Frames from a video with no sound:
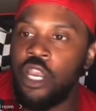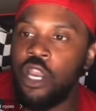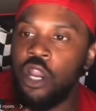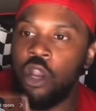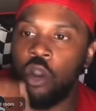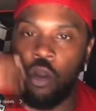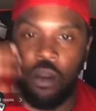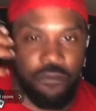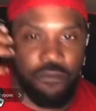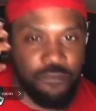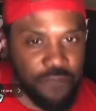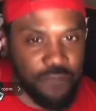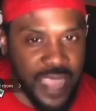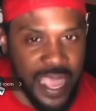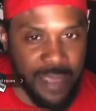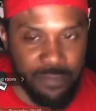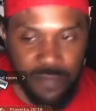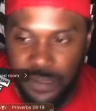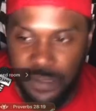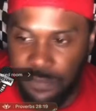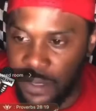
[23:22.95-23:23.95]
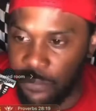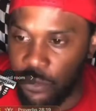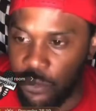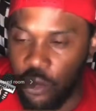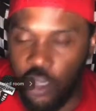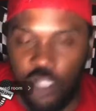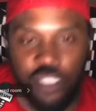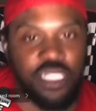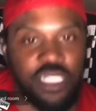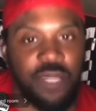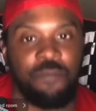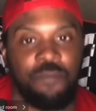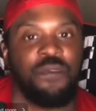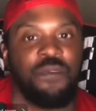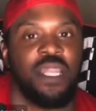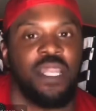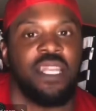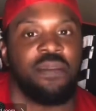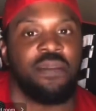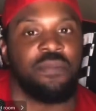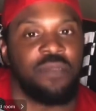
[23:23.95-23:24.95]
or a family member or some
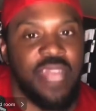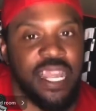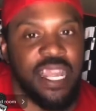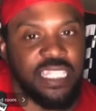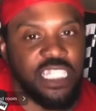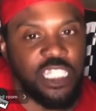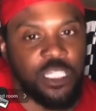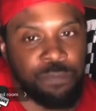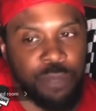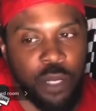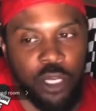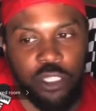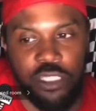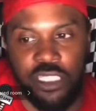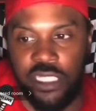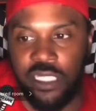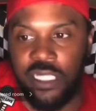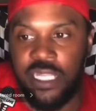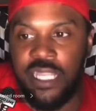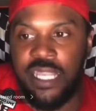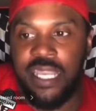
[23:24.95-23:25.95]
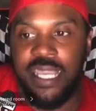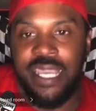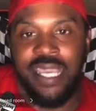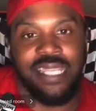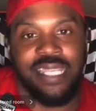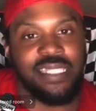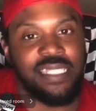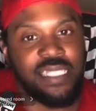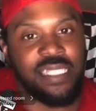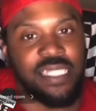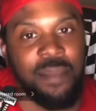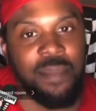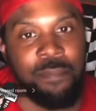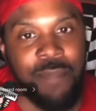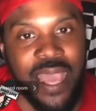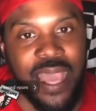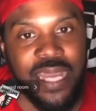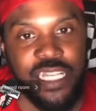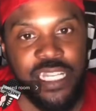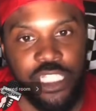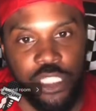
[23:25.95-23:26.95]
feeling like this person is
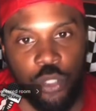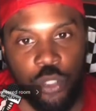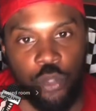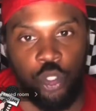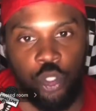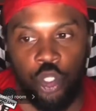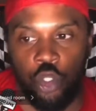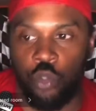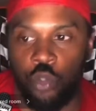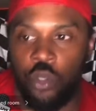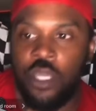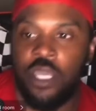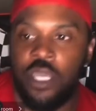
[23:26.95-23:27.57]
somebody to you